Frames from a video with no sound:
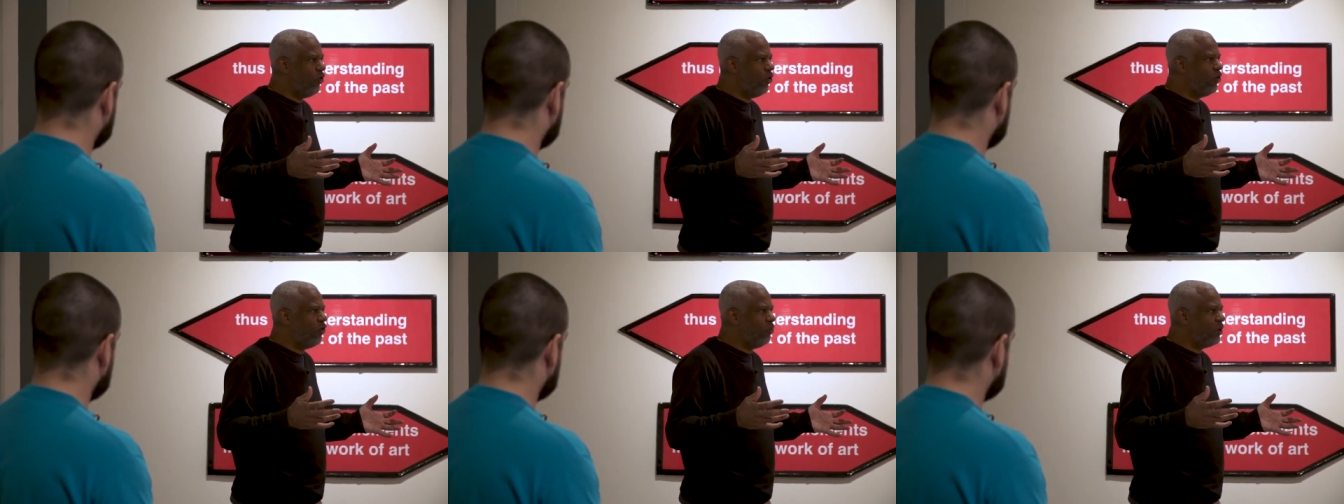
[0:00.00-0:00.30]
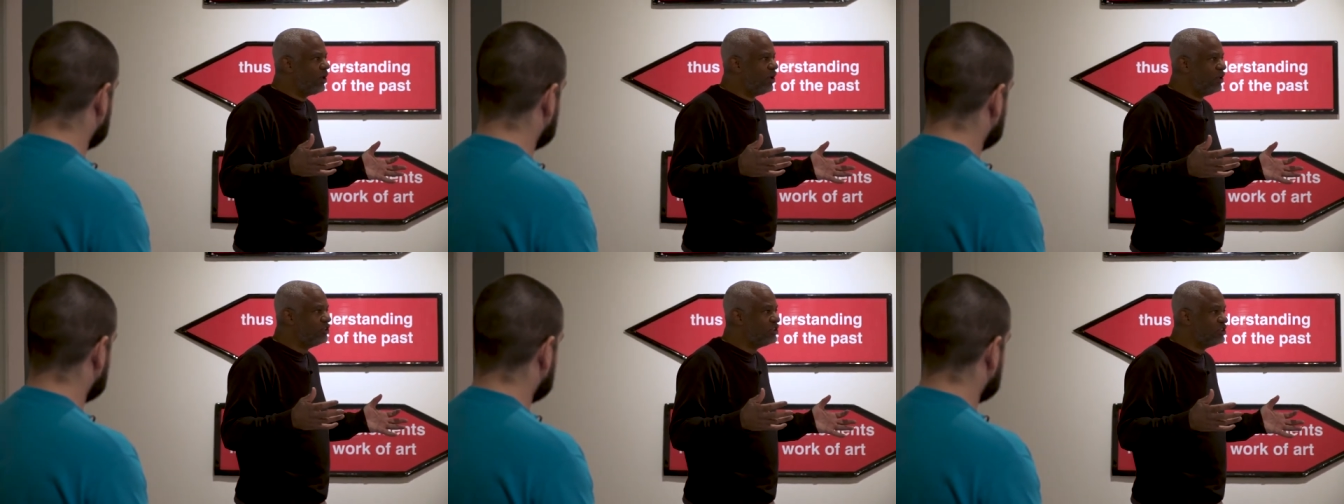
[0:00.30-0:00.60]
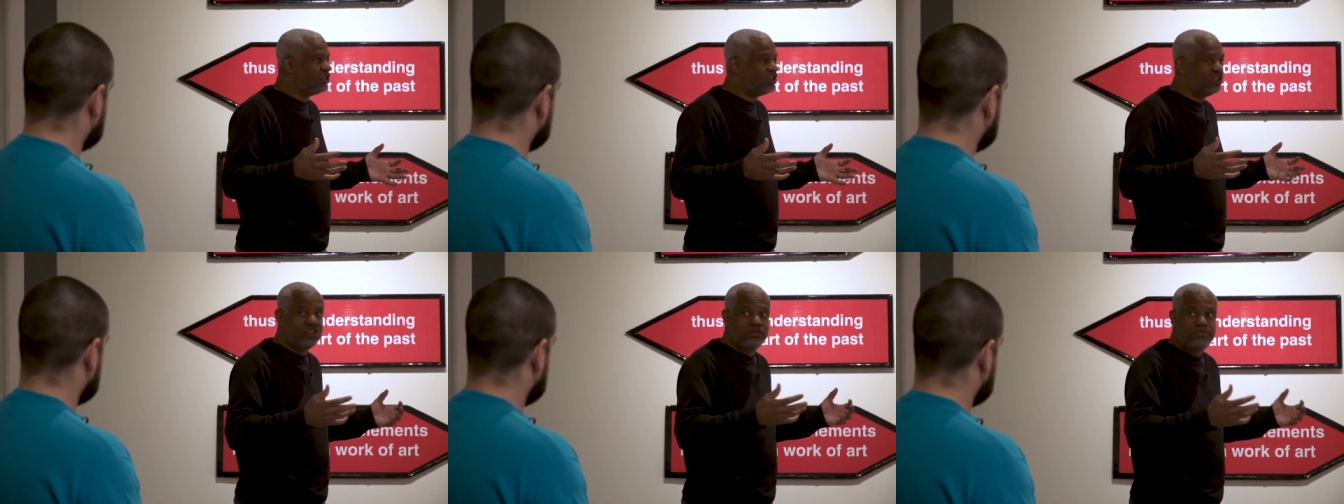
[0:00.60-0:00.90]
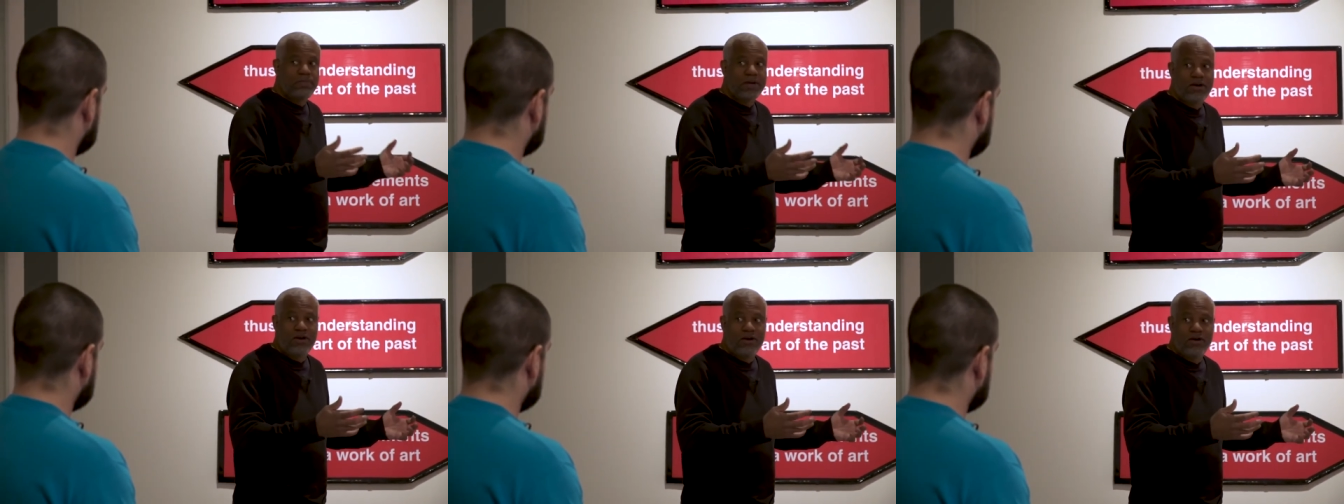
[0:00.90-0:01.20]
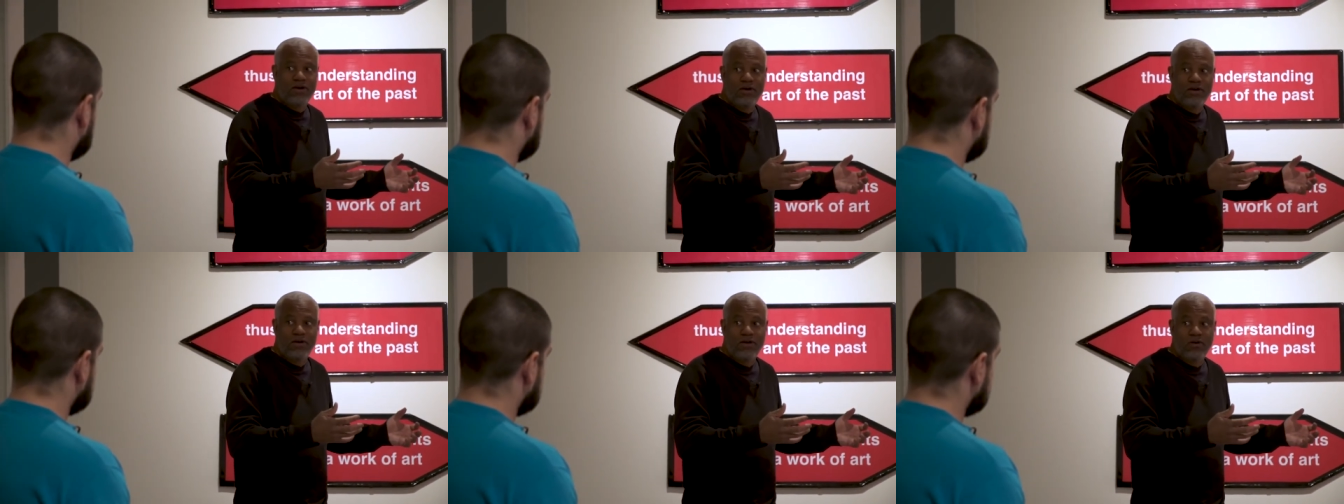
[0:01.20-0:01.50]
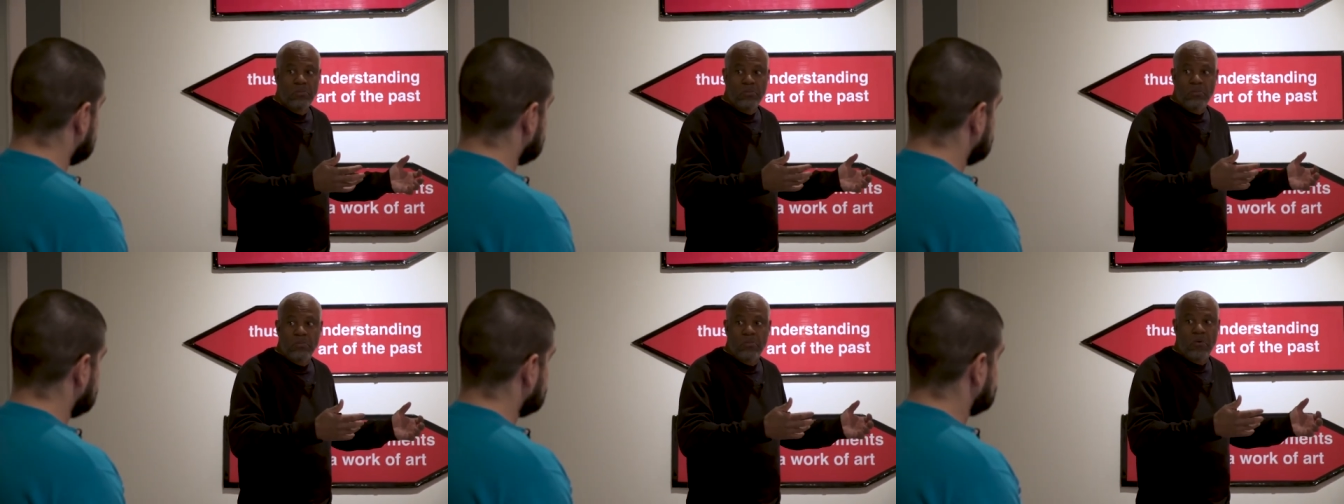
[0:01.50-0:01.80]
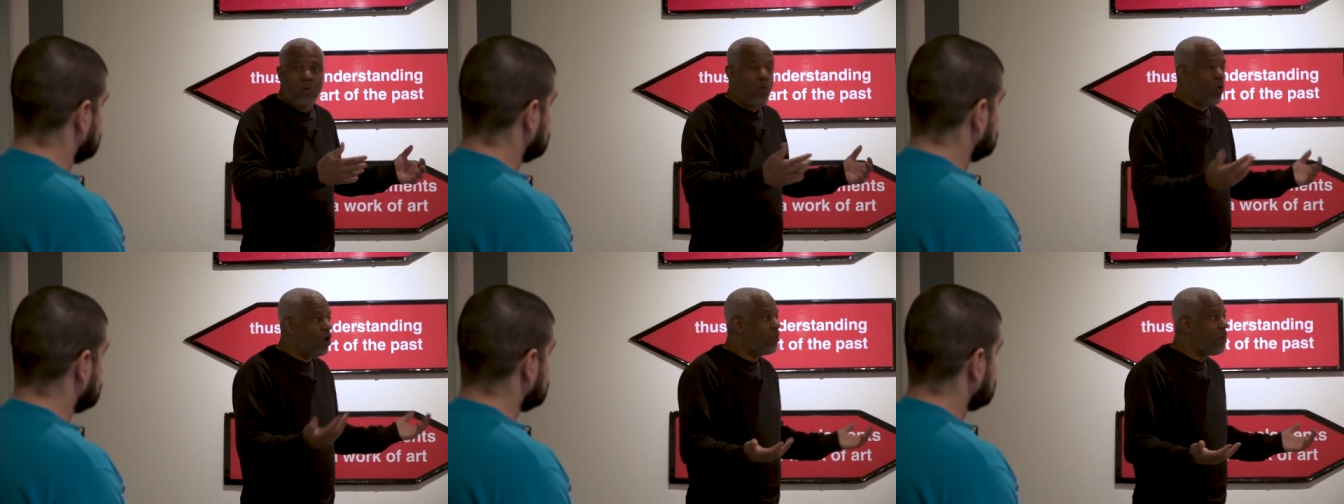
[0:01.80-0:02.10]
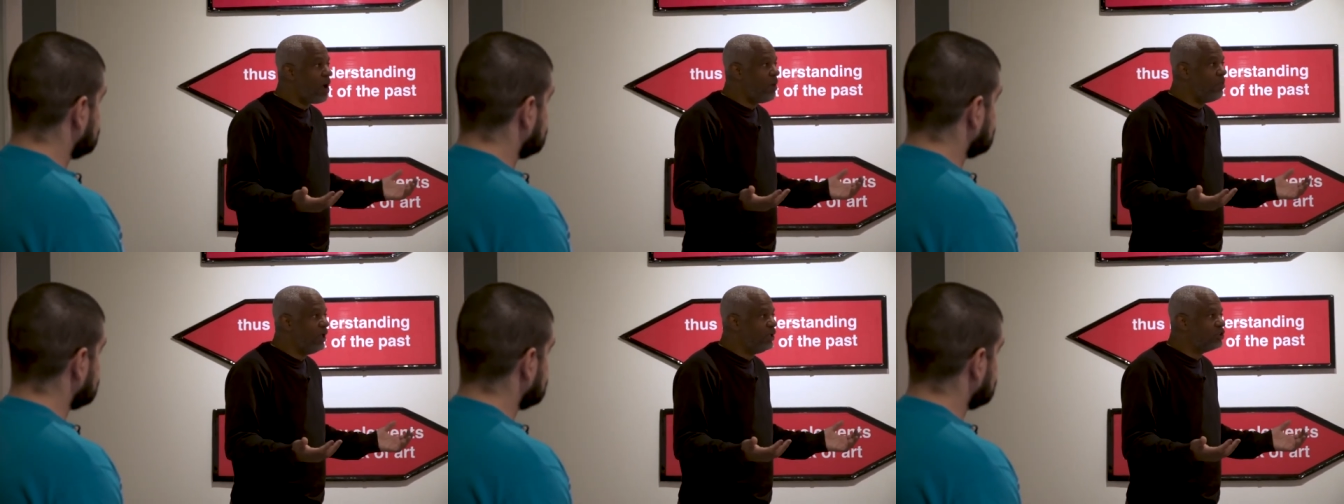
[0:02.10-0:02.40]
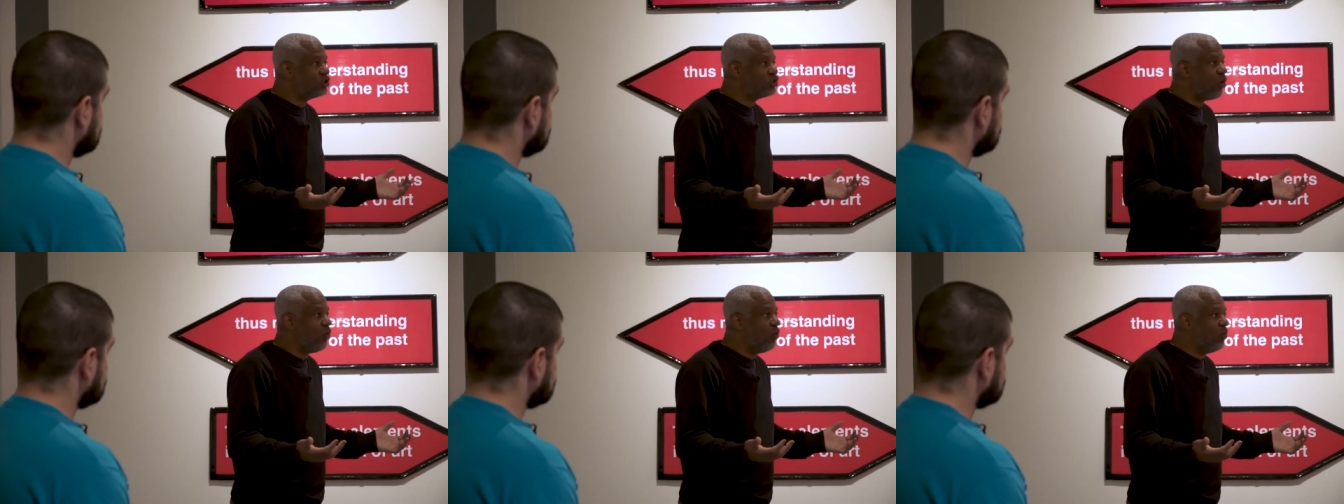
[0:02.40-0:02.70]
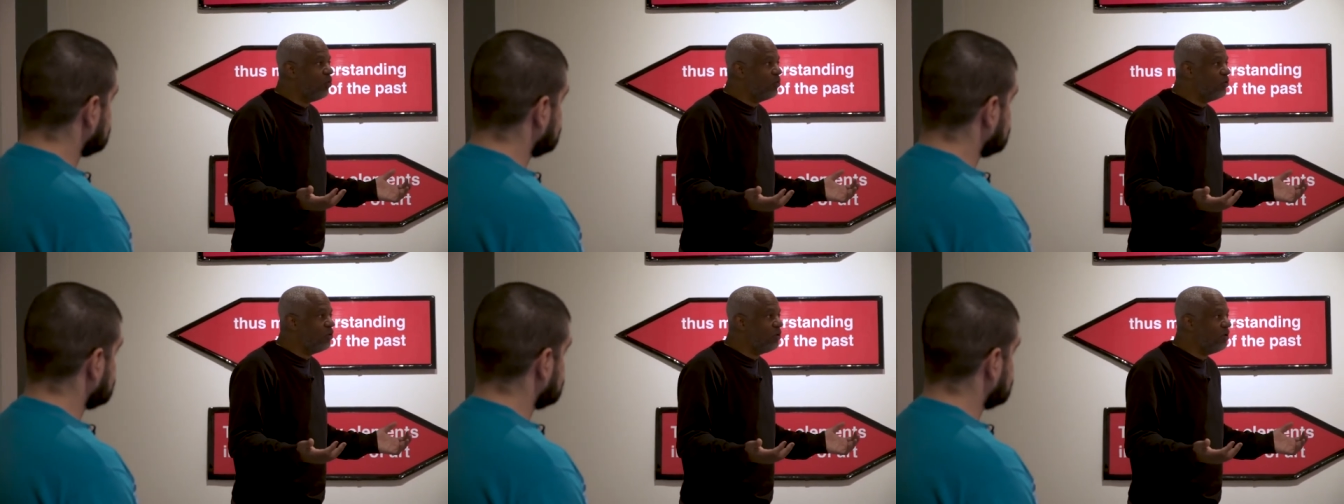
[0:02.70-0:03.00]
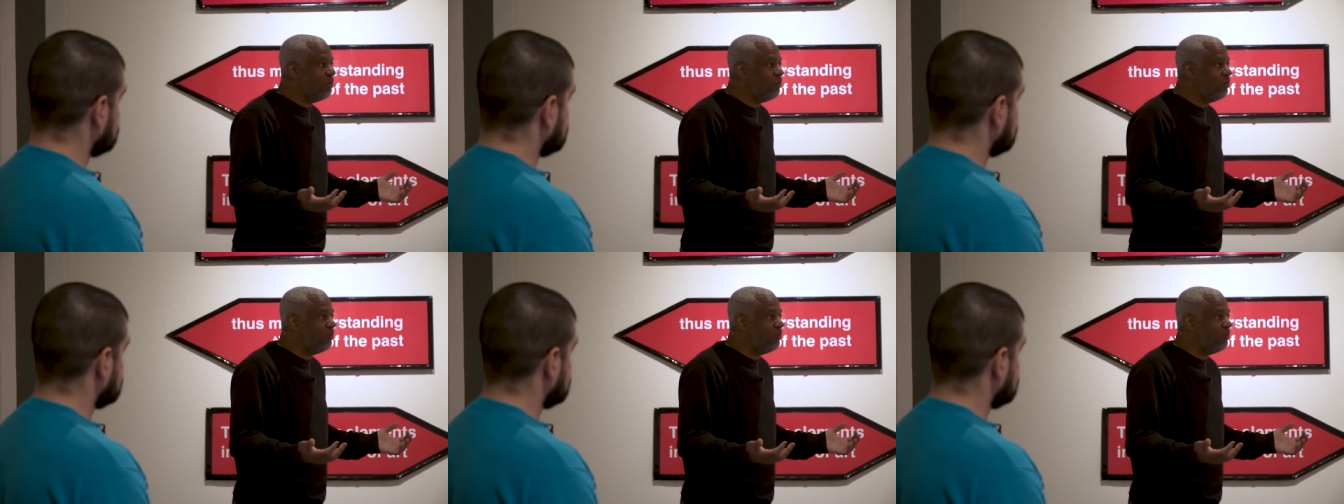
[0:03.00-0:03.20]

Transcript: because it's a spinner, what am I being sold?